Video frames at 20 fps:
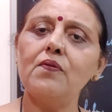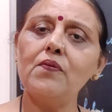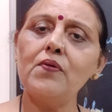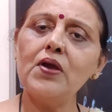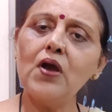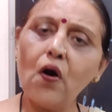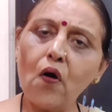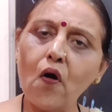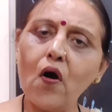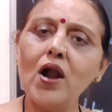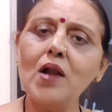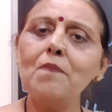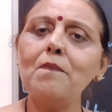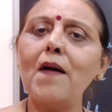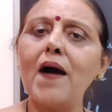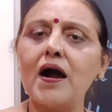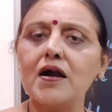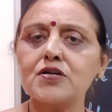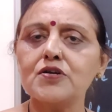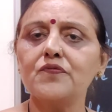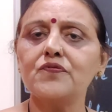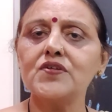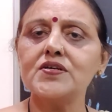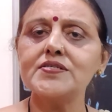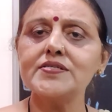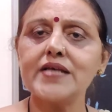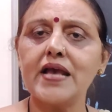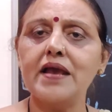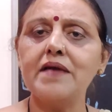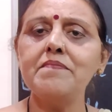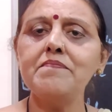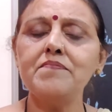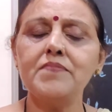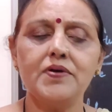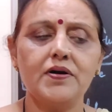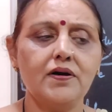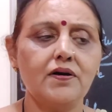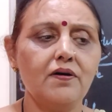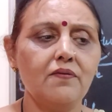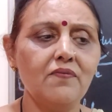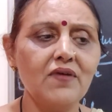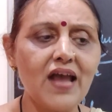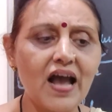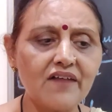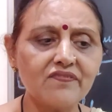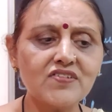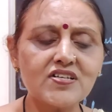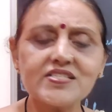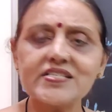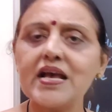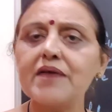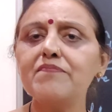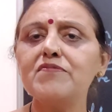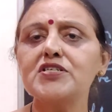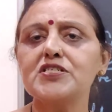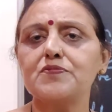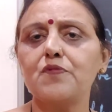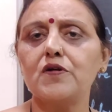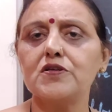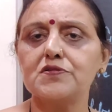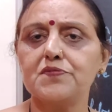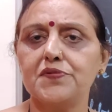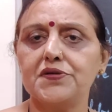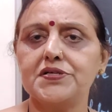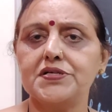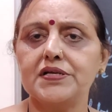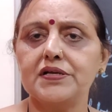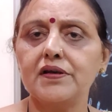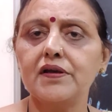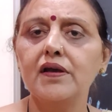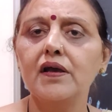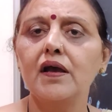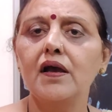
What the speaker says: we are all part of the same, we have the same responsibility.